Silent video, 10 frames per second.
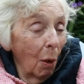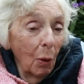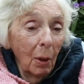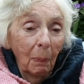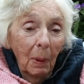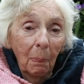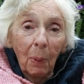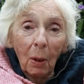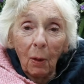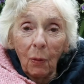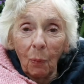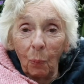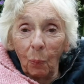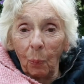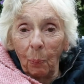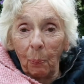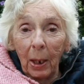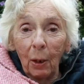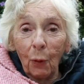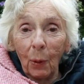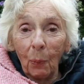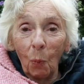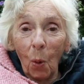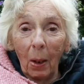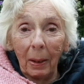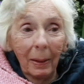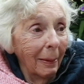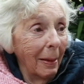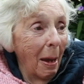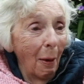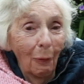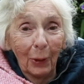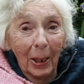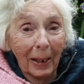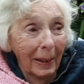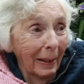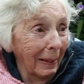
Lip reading: Oh, there'd be bottles of beer and wine and everything.